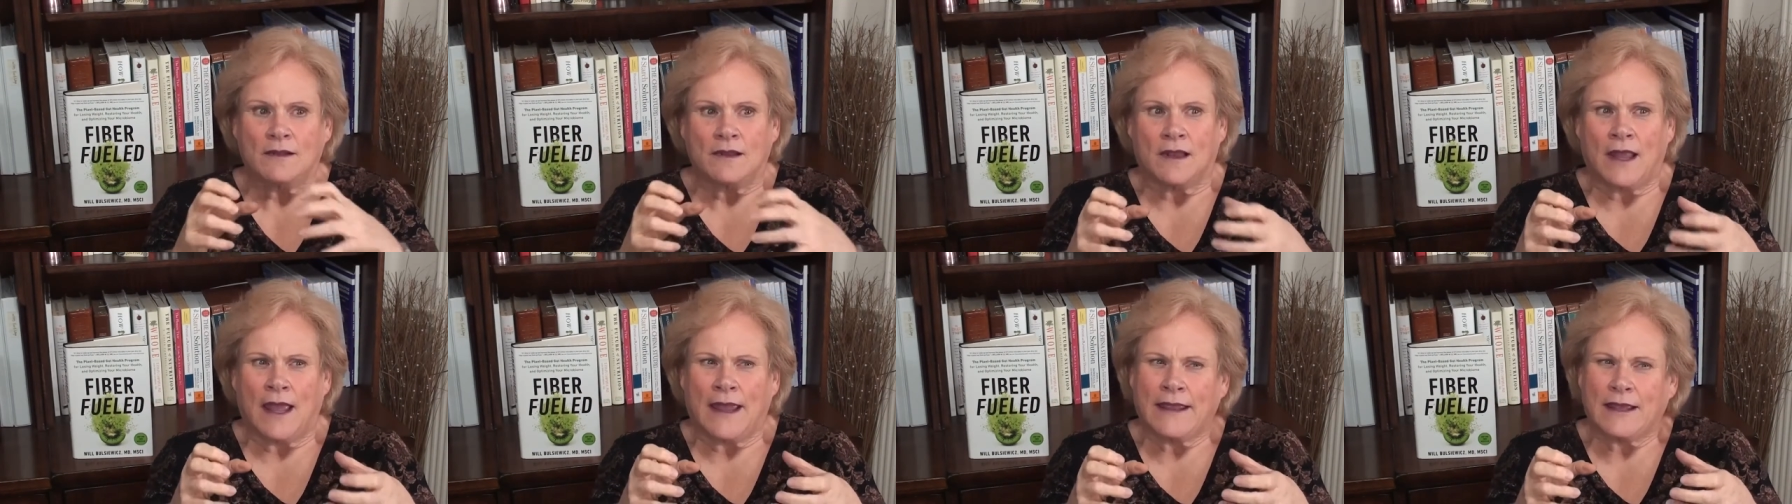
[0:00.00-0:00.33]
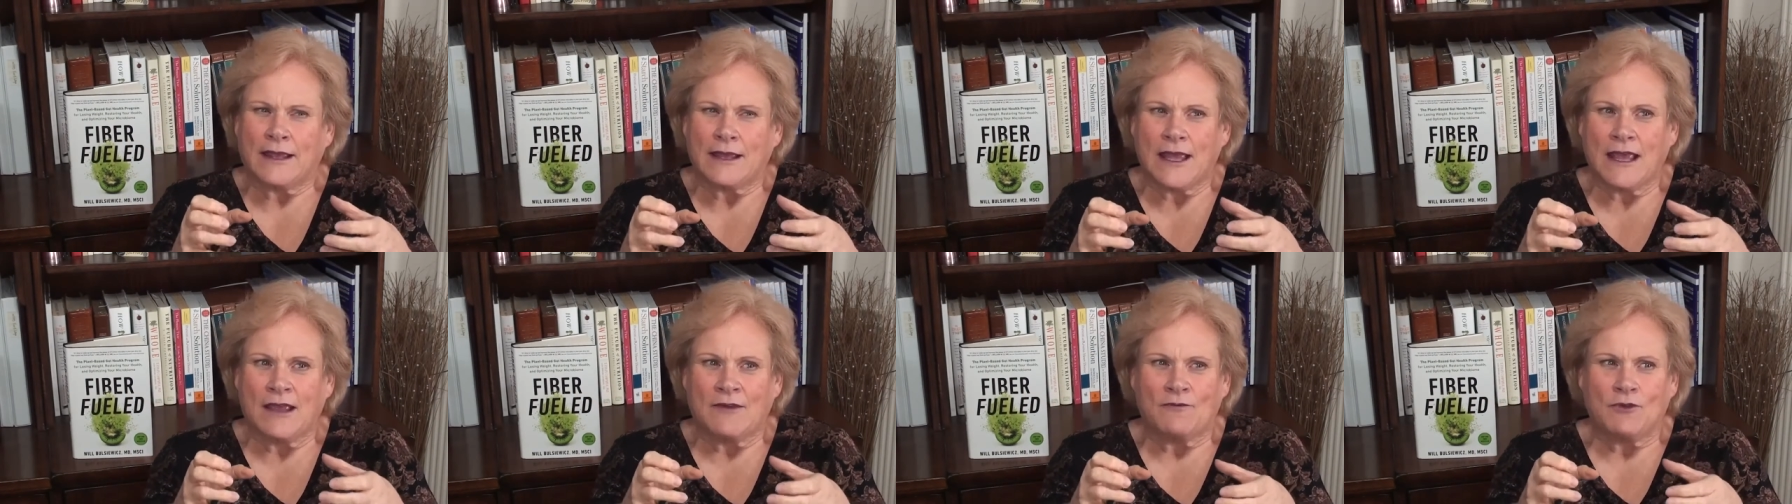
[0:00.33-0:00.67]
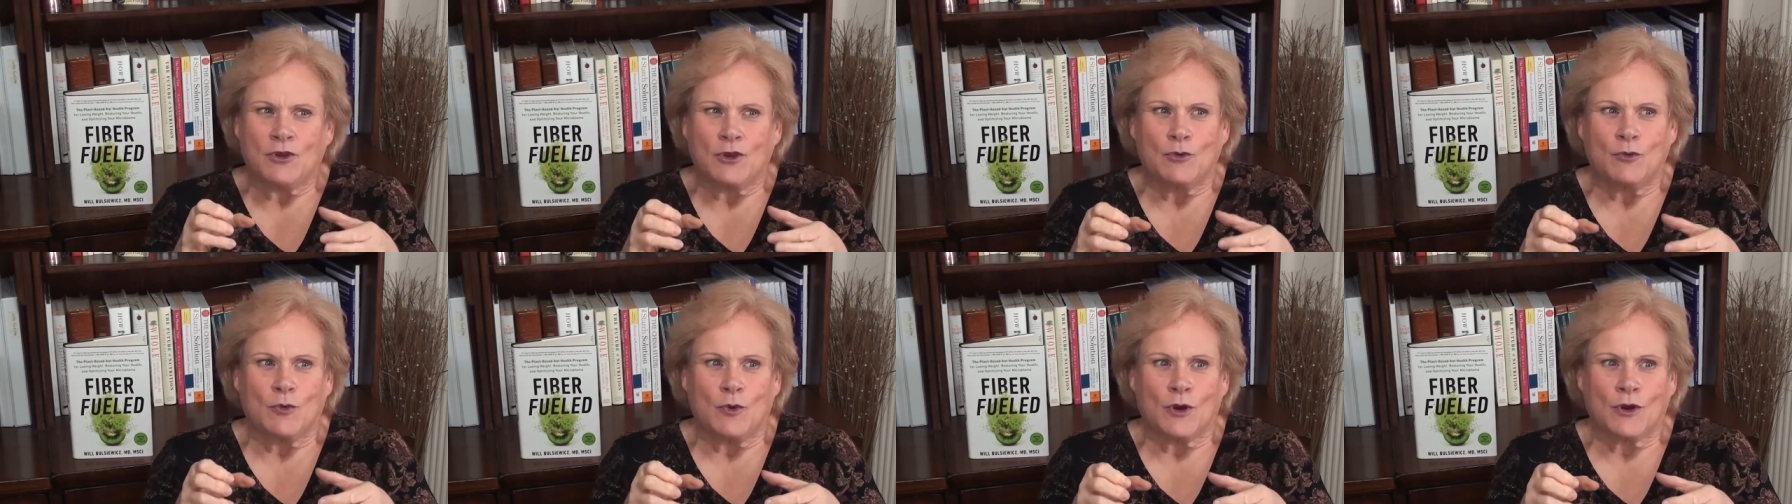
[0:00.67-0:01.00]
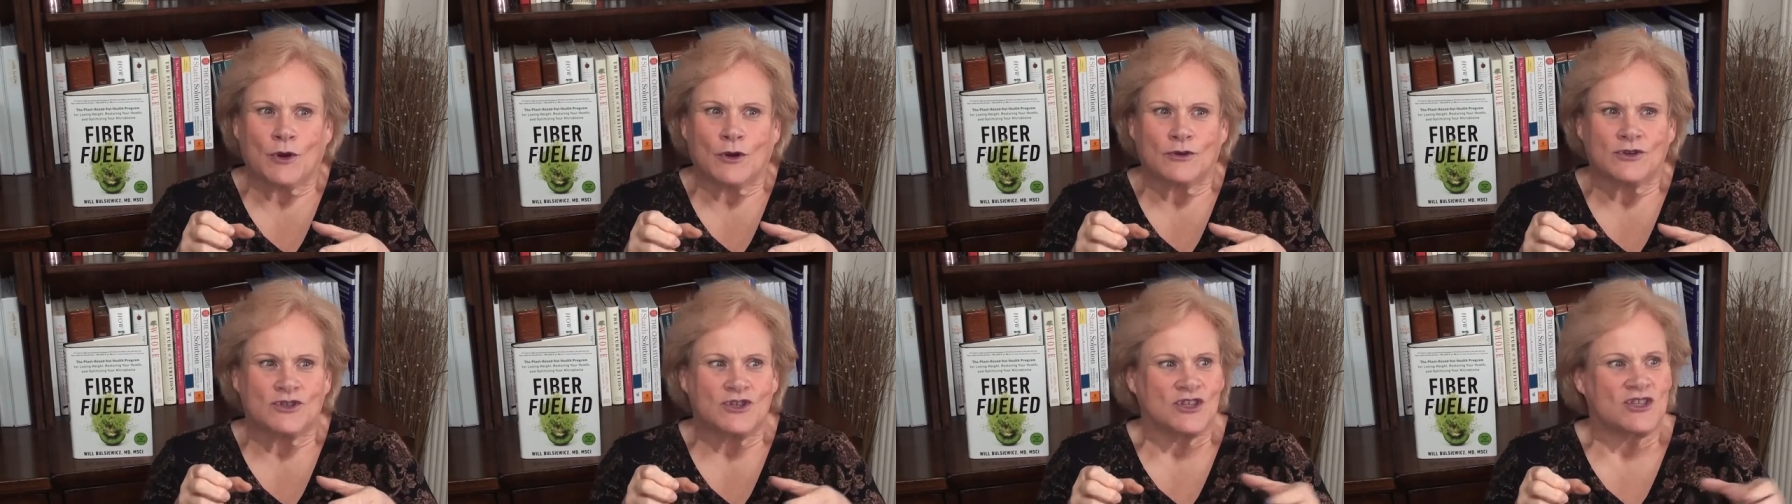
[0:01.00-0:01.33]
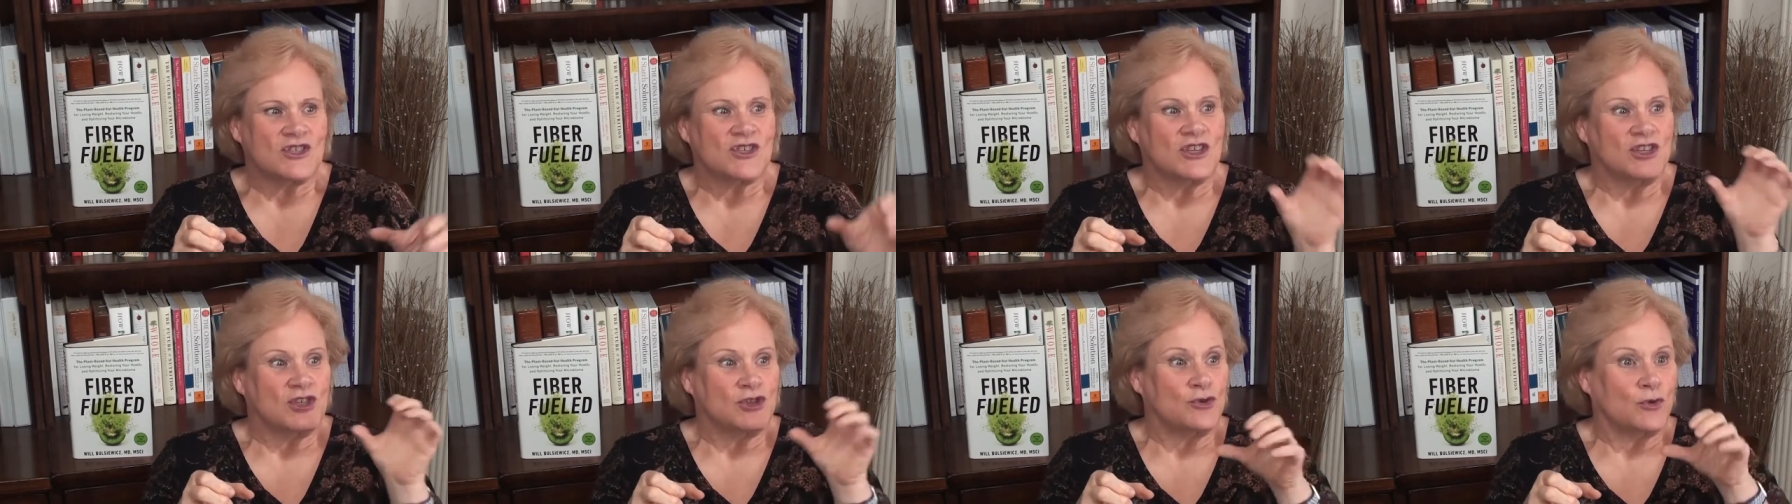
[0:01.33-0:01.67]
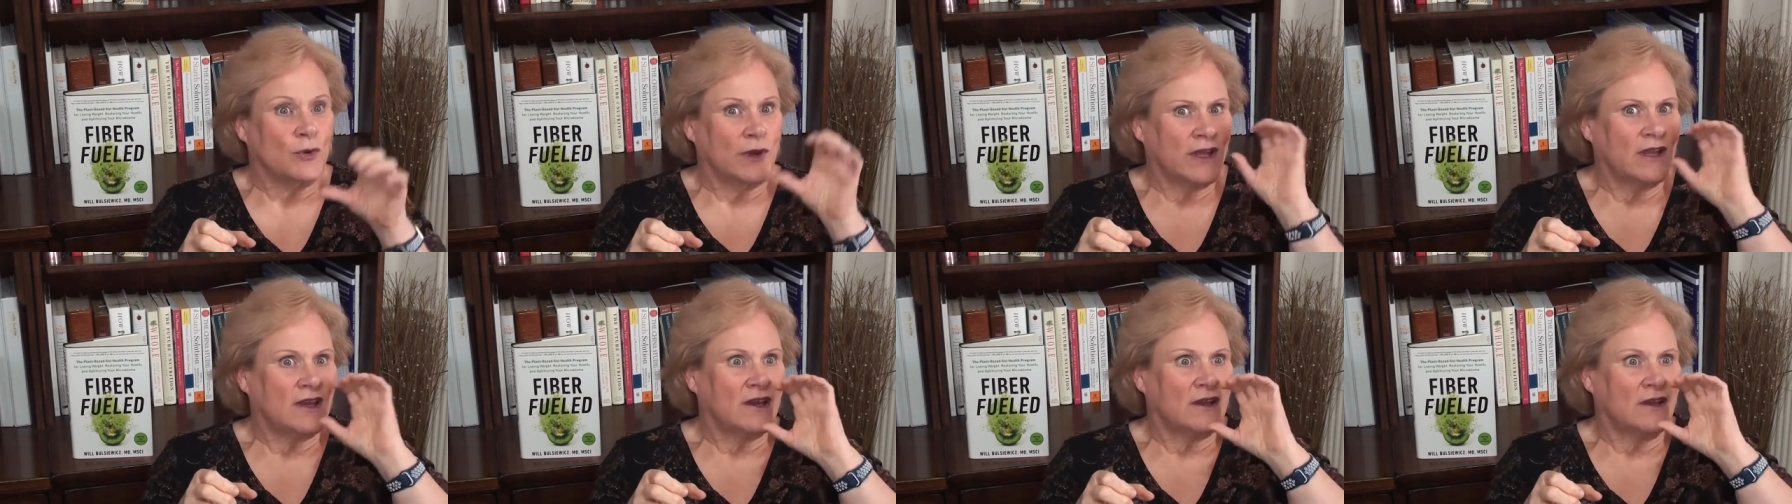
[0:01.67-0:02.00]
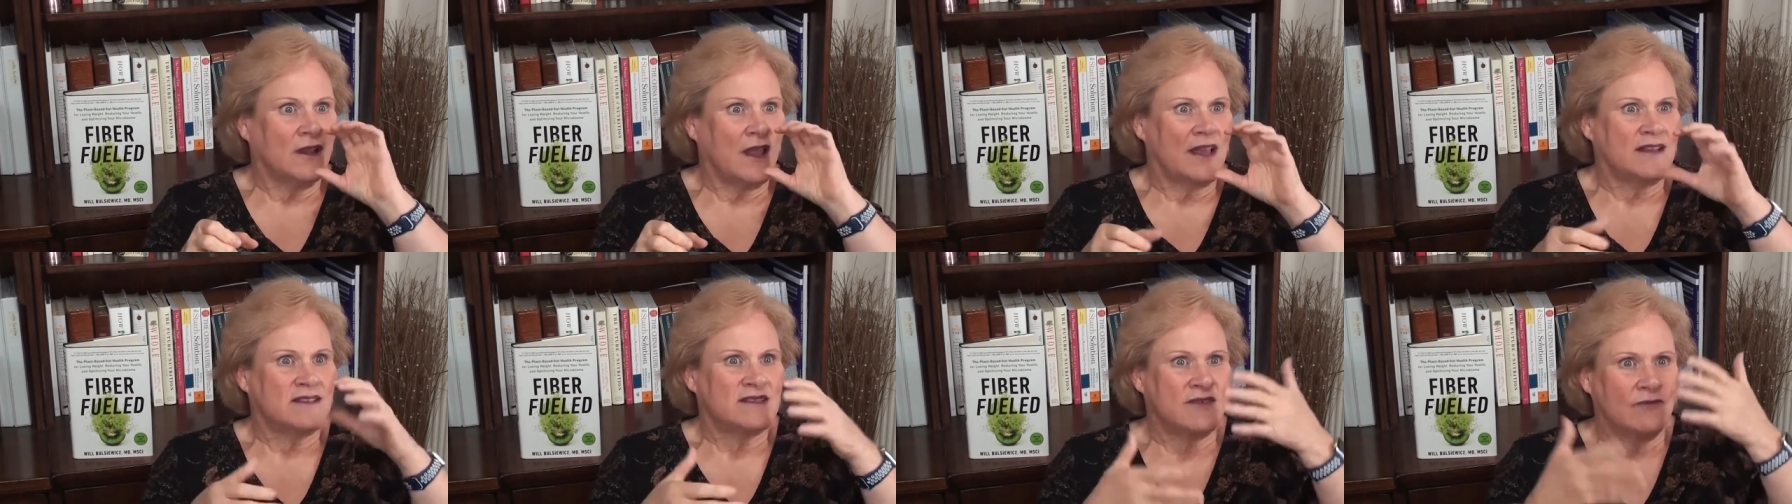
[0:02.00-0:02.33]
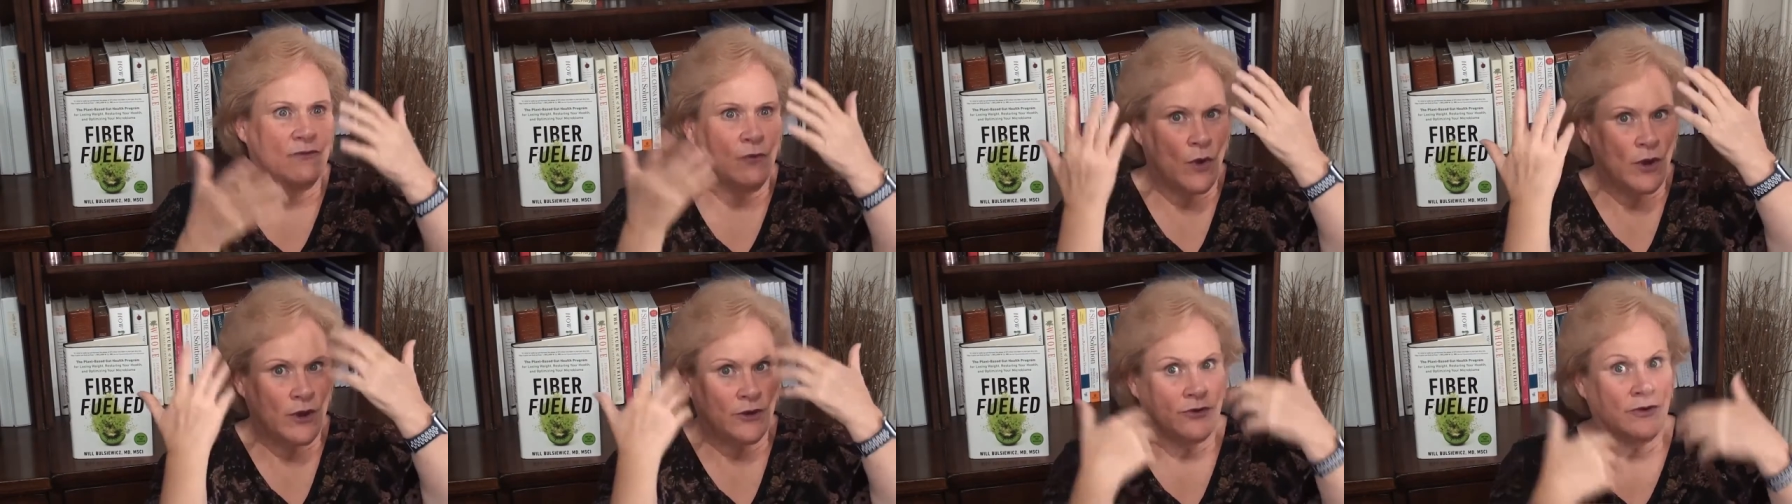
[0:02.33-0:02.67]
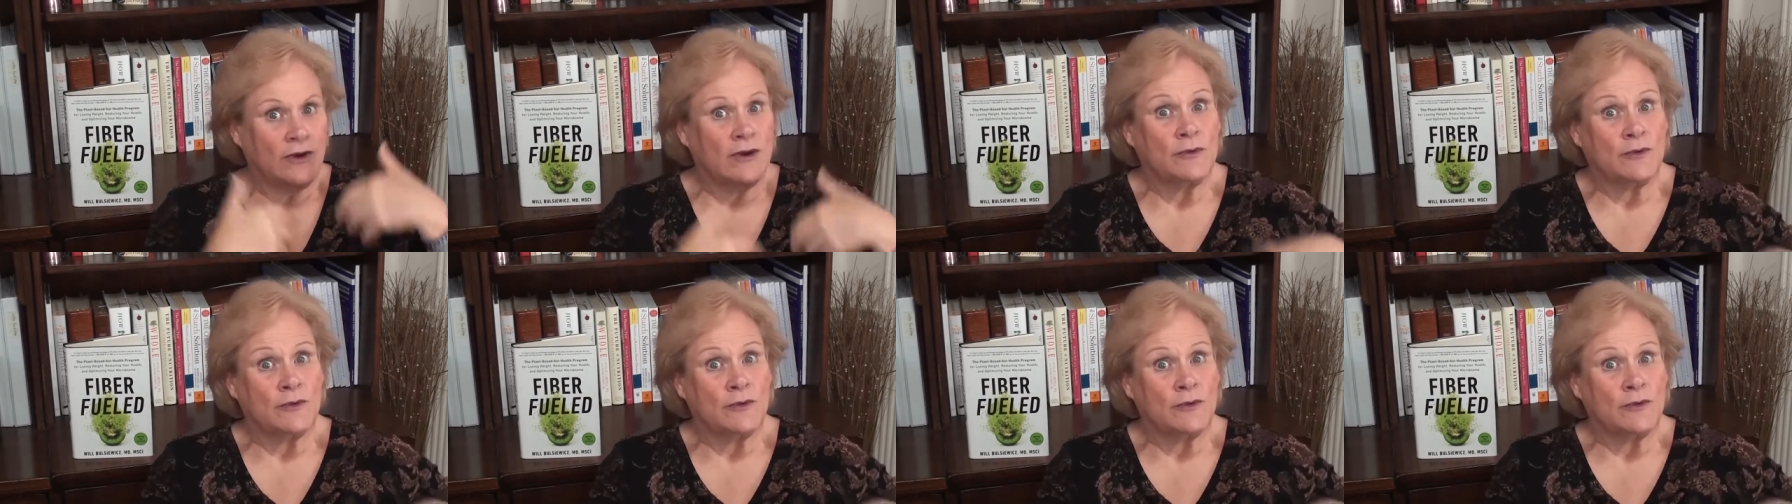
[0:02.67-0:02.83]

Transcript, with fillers: Like if you were just to drink a glass of water,